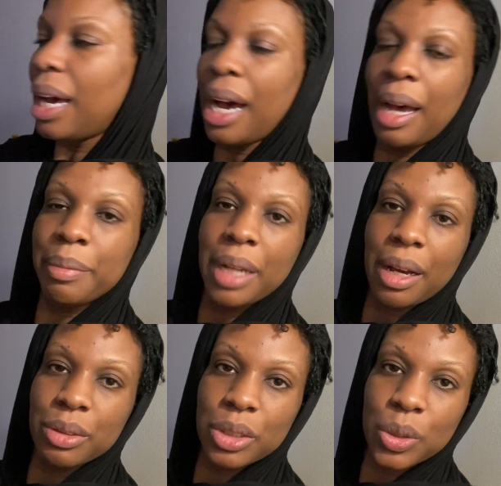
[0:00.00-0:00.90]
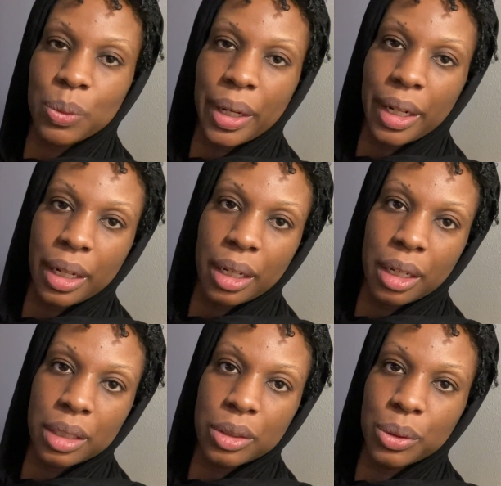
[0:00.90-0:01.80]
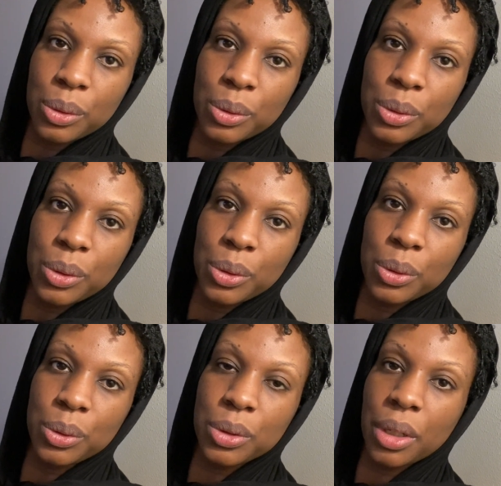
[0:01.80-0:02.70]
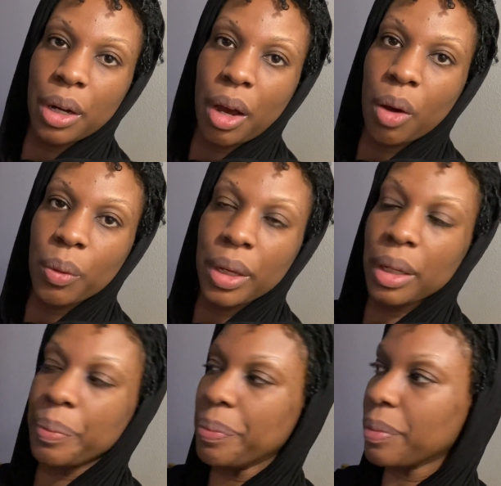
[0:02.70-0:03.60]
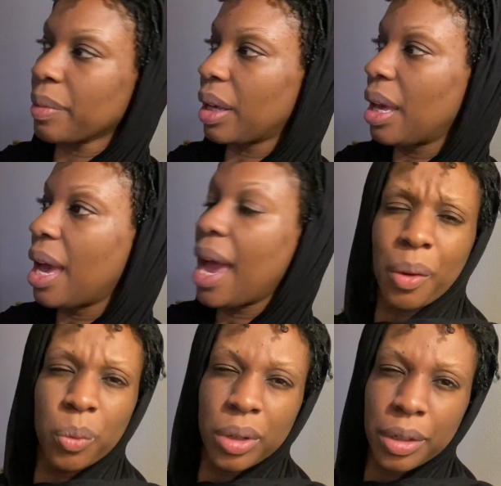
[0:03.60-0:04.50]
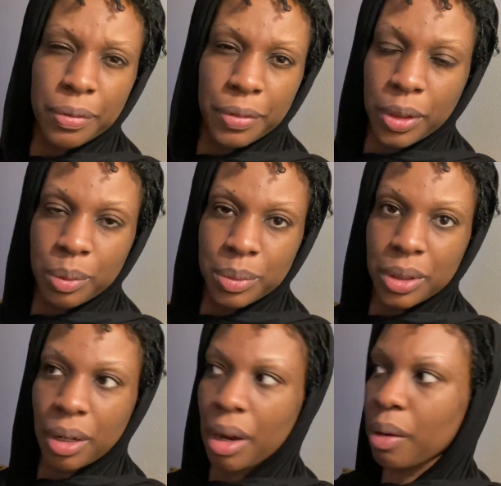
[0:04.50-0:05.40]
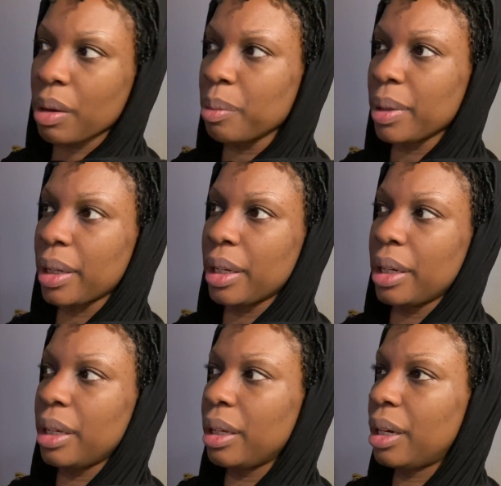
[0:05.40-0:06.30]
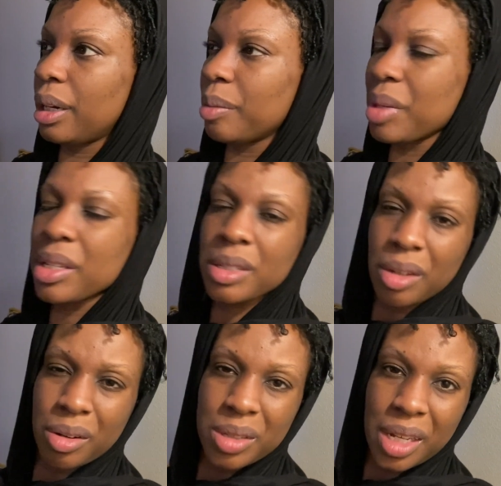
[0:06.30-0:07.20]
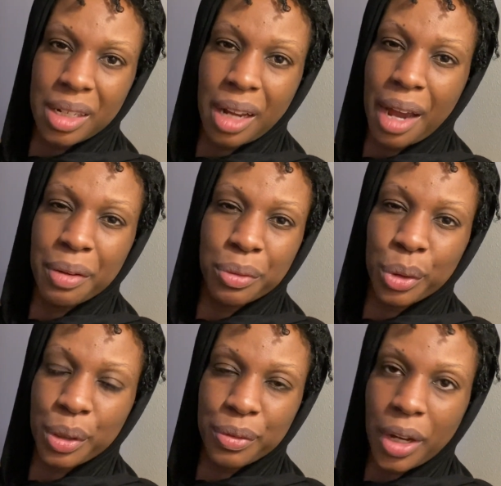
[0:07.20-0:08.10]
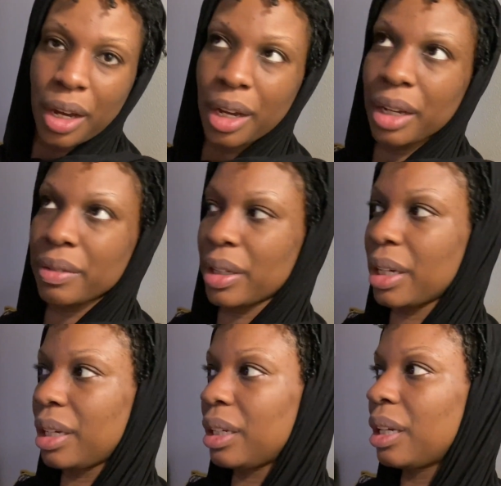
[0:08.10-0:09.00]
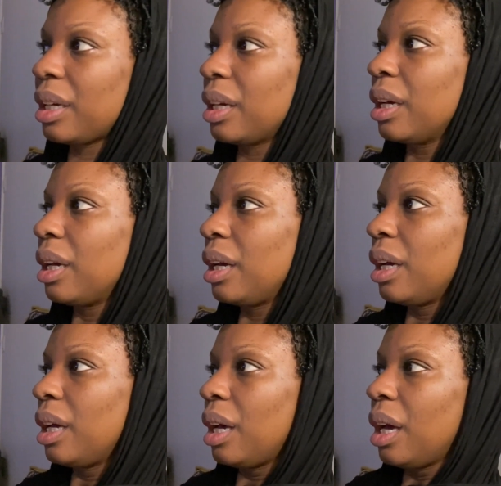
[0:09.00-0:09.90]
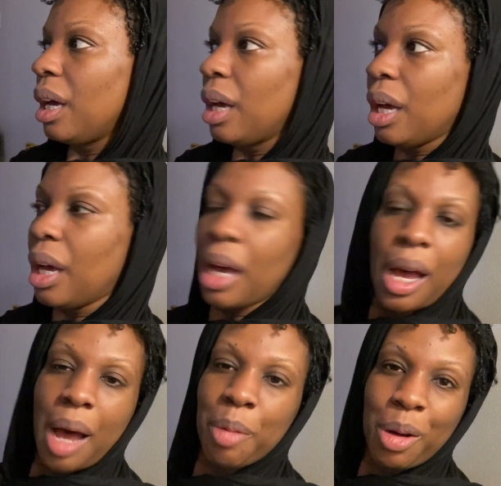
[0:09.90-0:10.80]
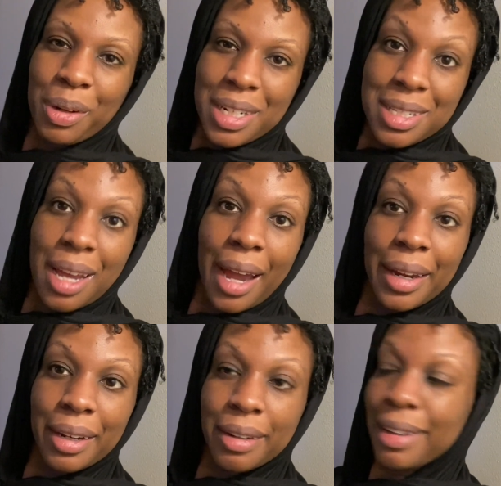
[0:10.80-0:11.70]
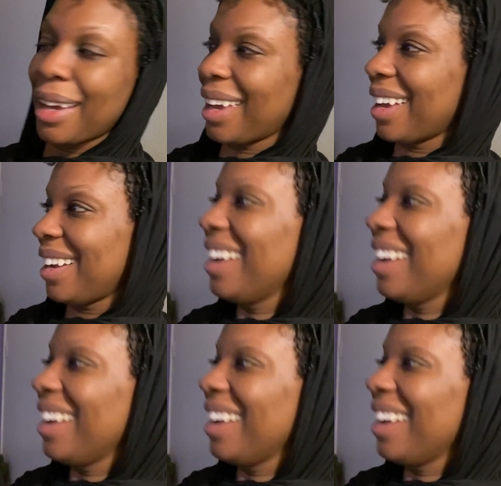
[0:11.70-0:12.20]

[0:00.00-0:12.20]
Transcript: I'm now just waiting to do Tarawih. I would film Tarawih, but it starts at 9:45 and I'm already tired and